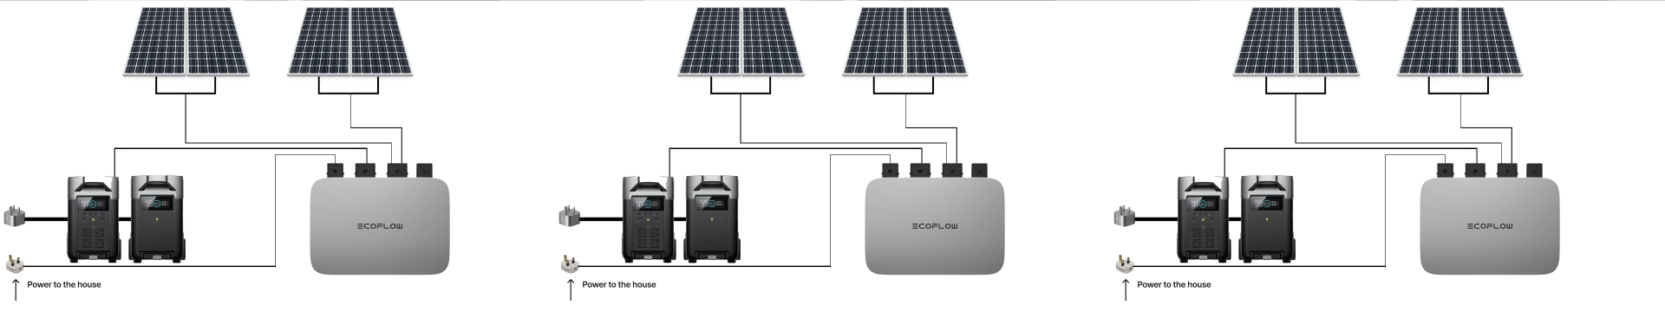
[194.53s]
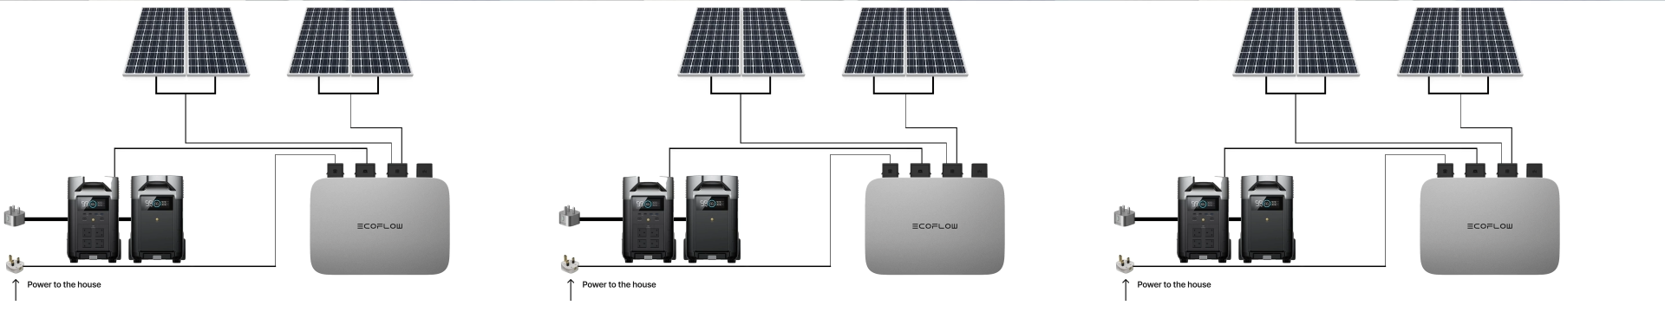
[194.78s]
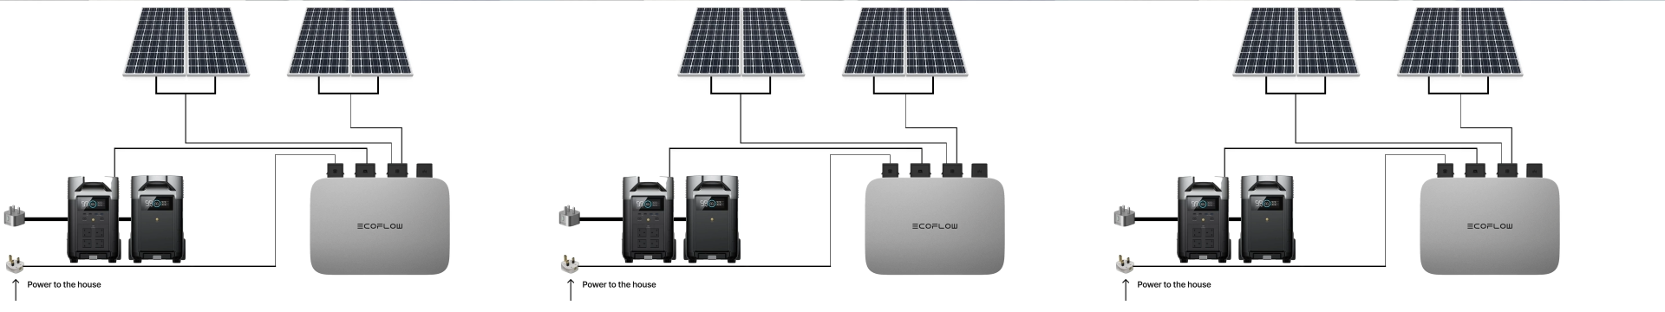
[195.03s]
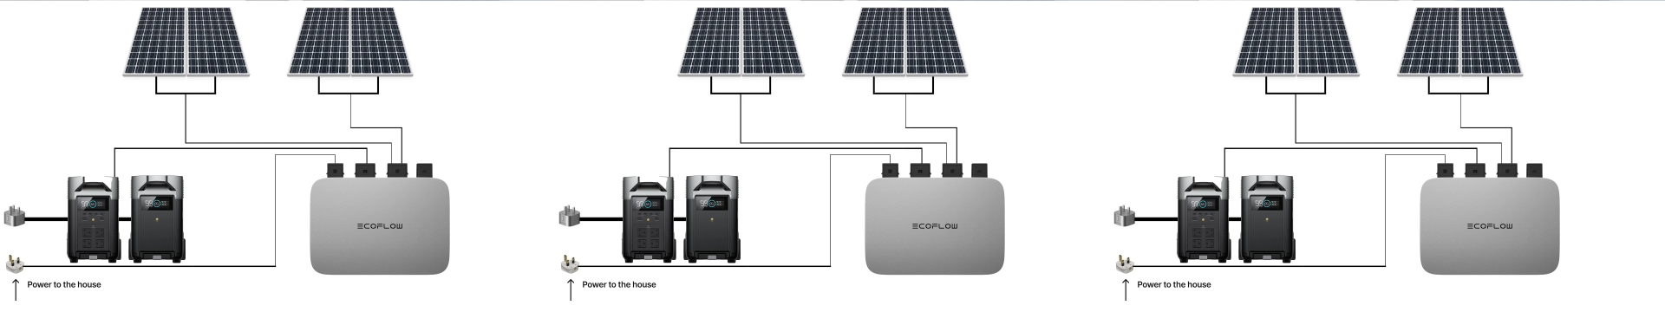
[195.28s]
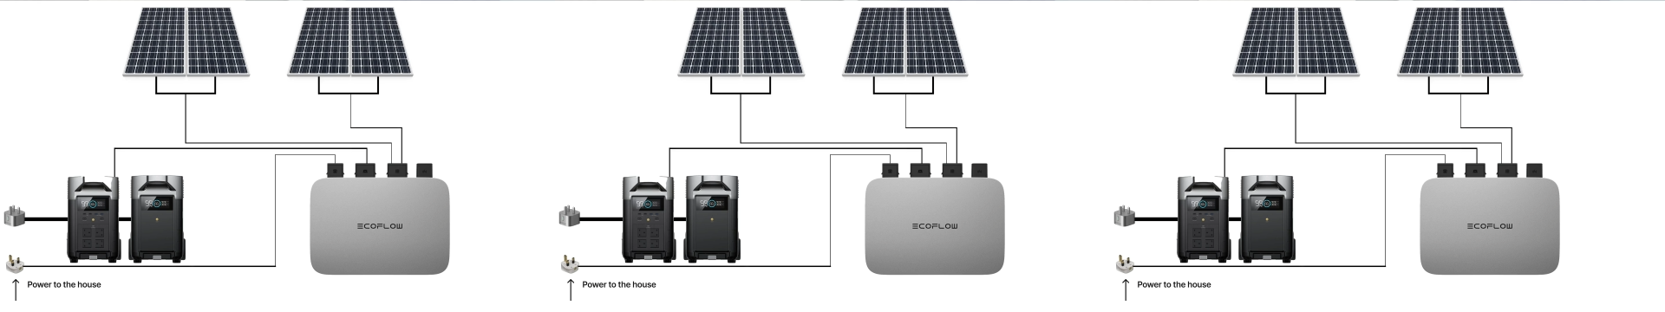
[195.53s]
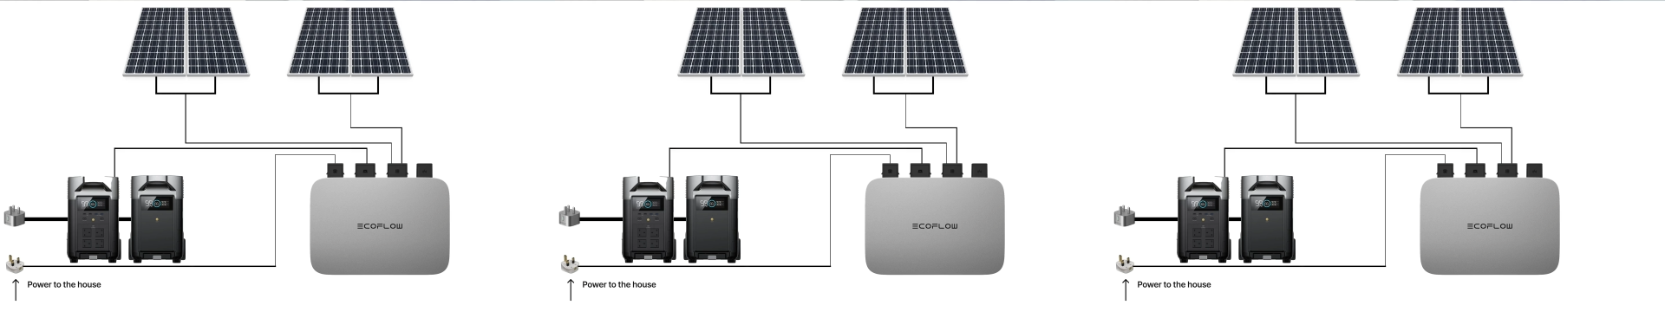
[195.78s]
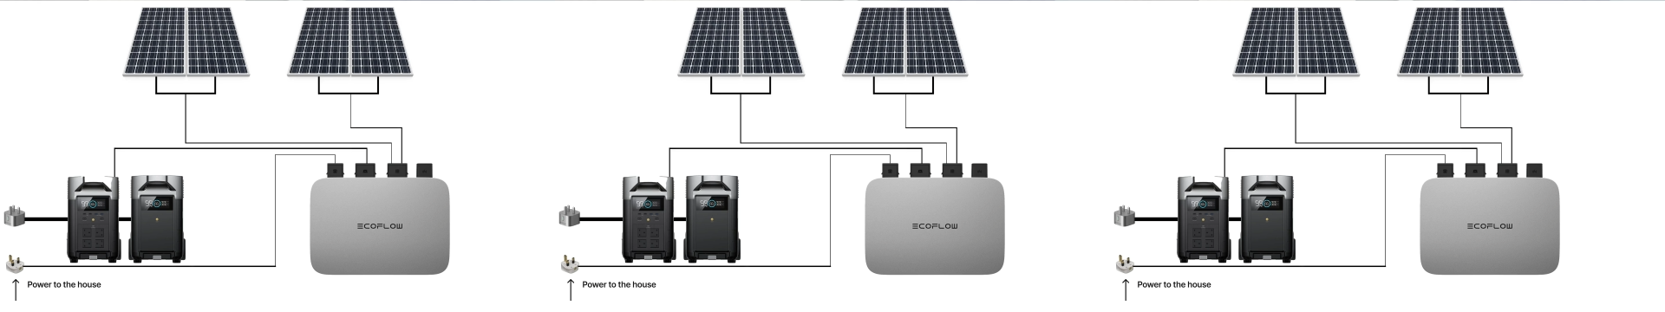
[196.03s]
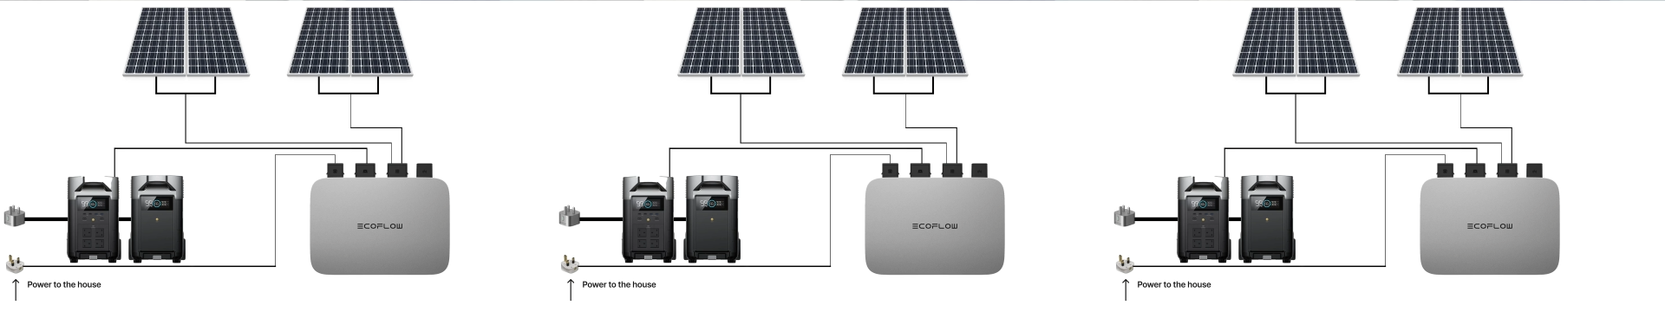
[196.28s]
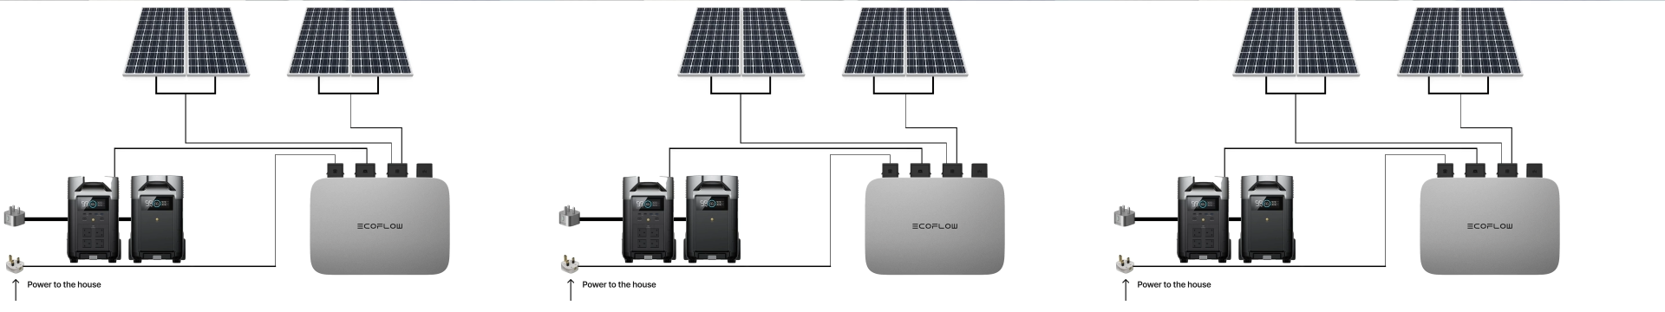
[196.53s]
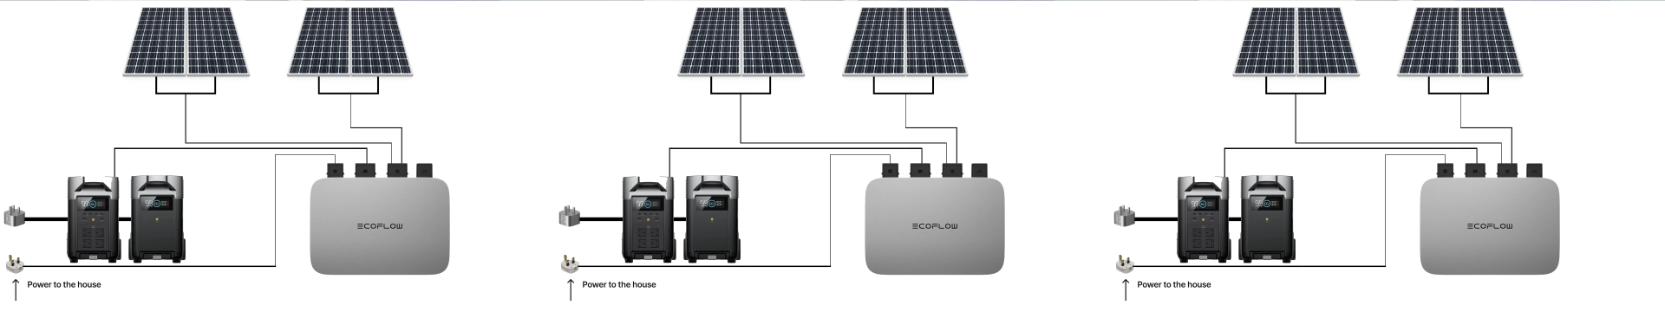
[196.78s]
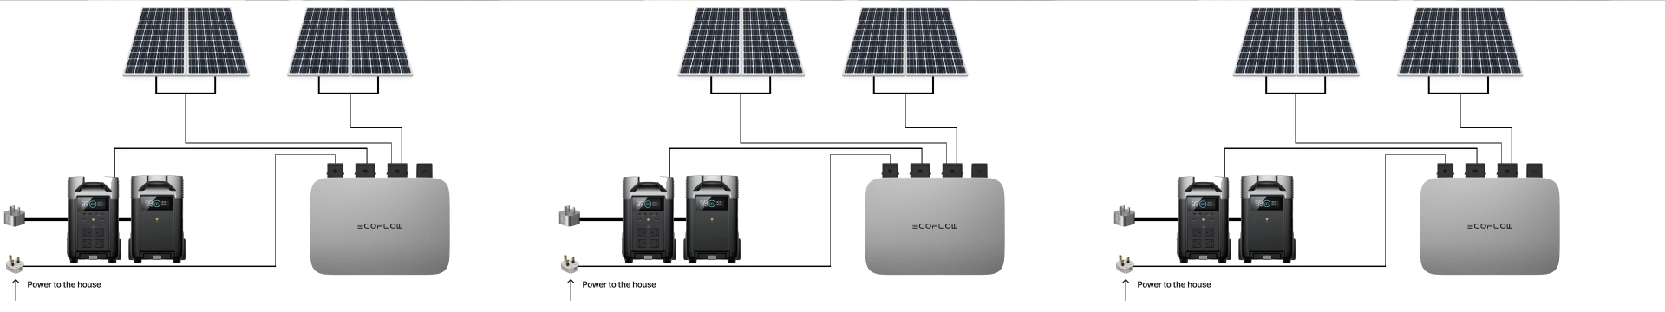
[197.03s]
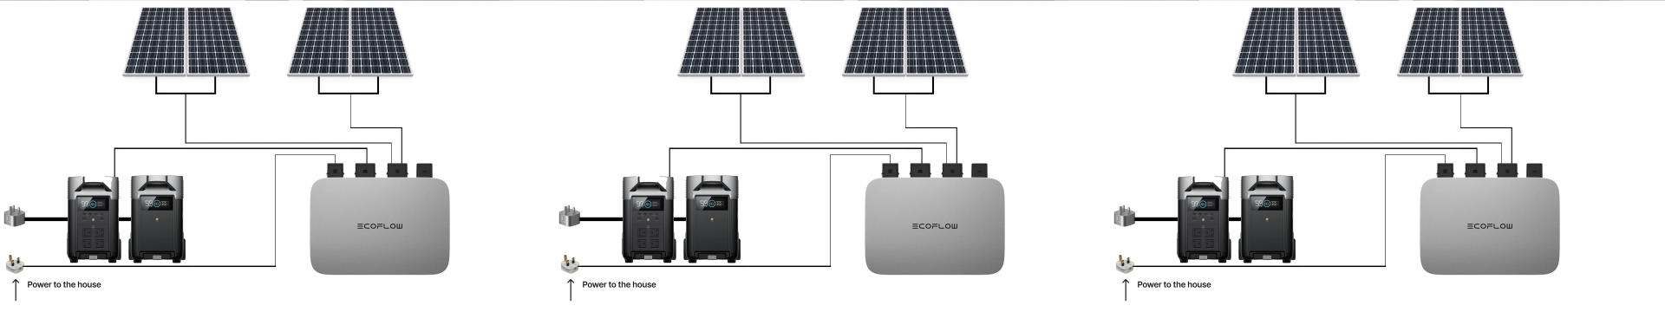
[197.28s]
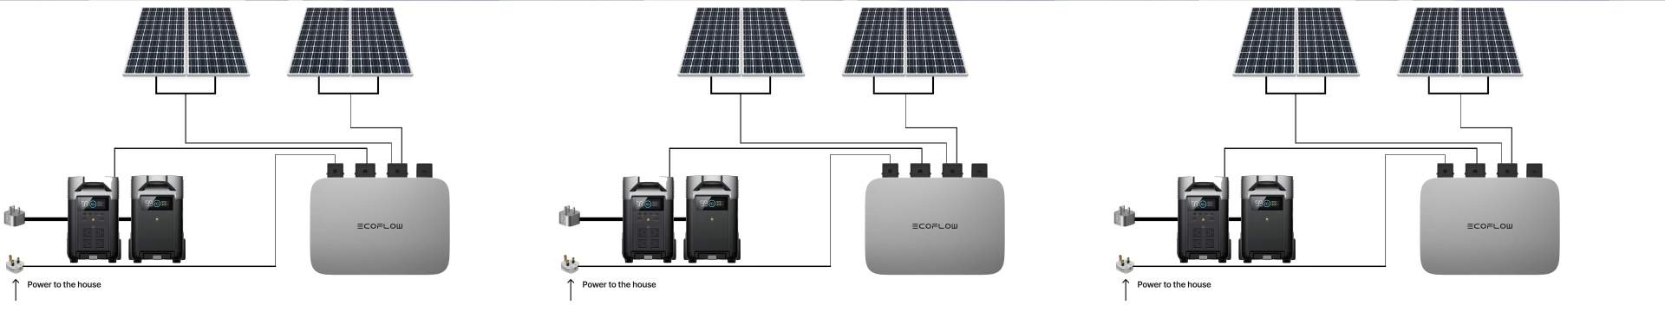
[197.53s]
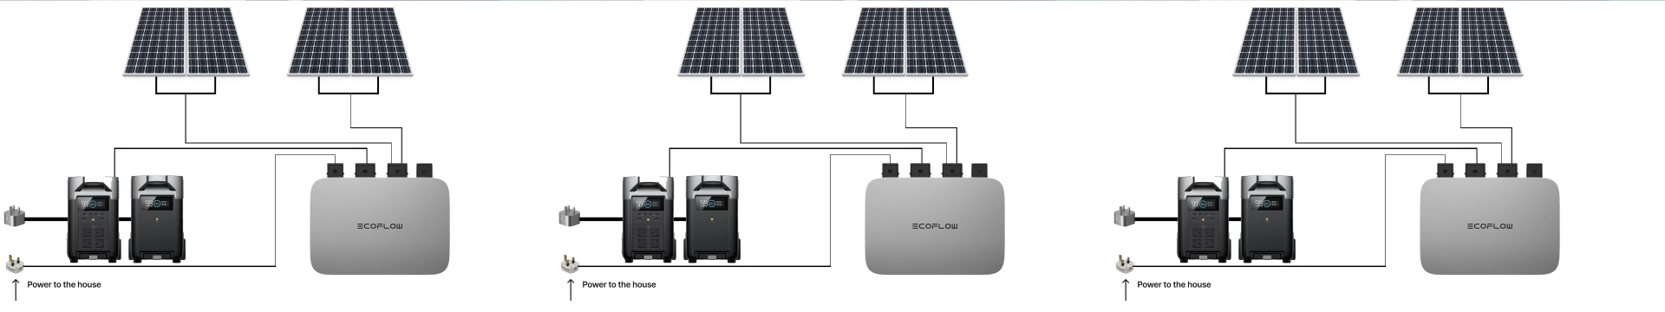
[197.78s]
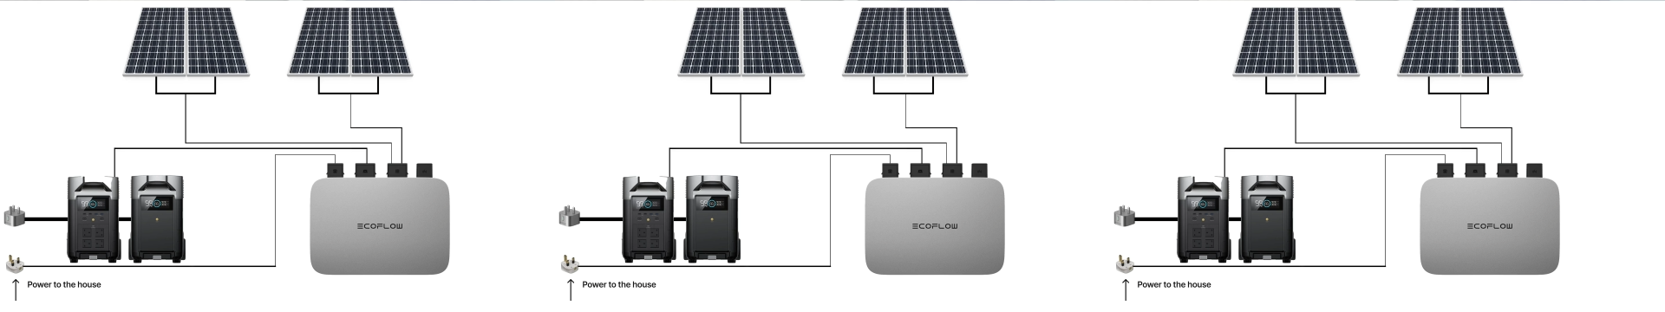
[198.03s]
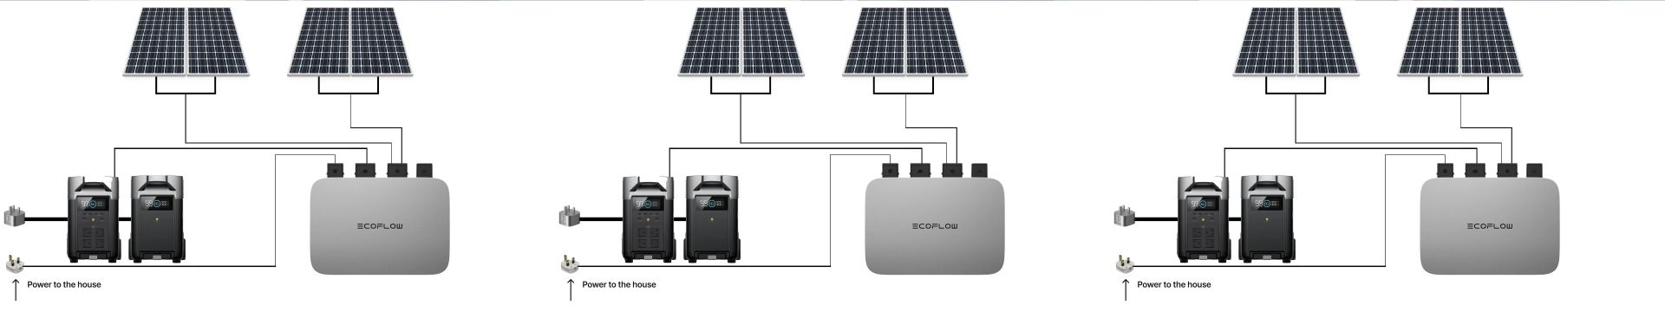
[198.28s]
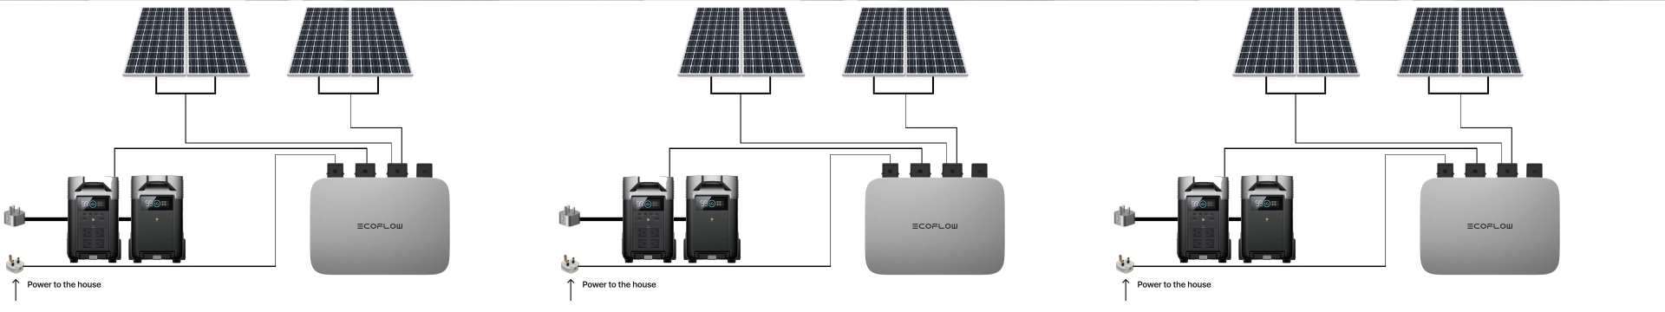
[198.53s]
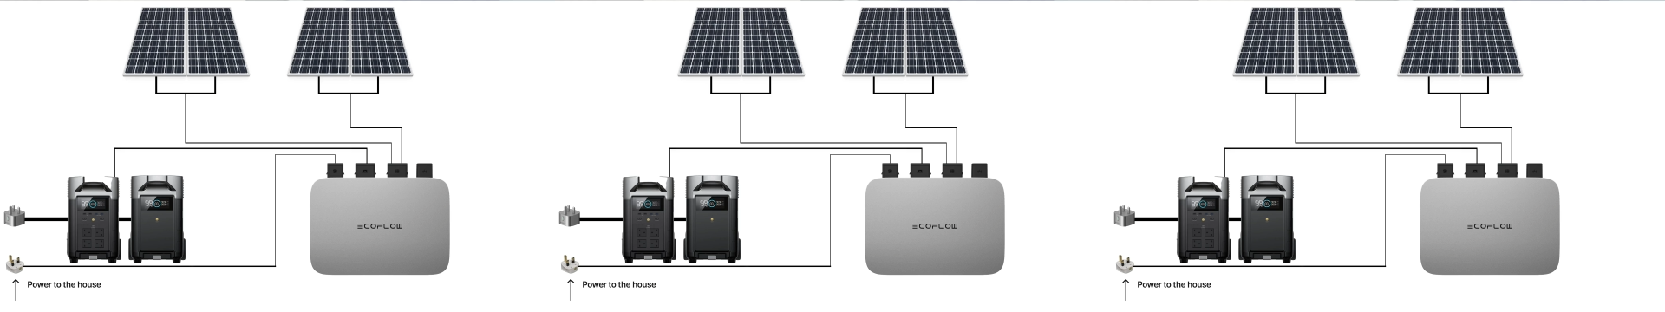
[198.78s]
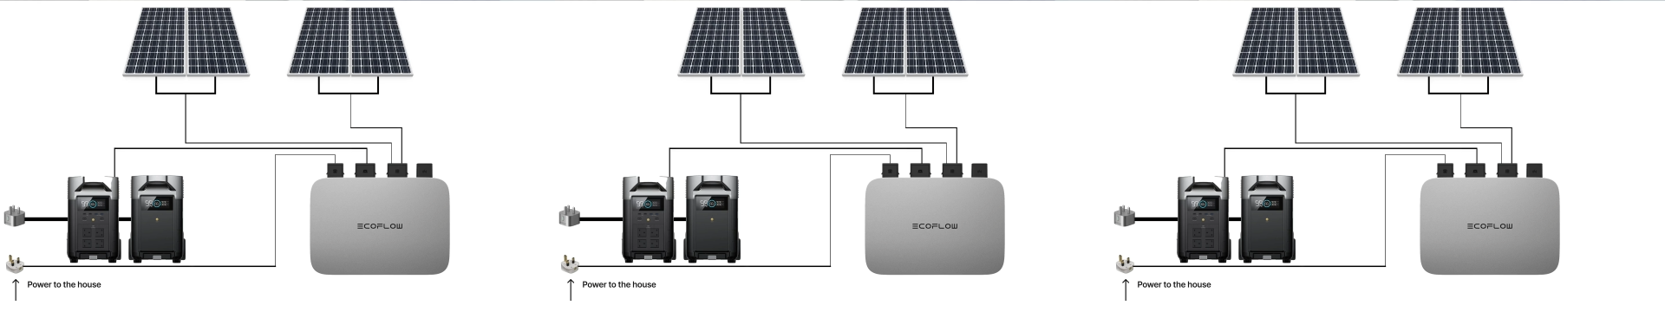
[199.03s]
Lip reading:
[unreadable: no face in view]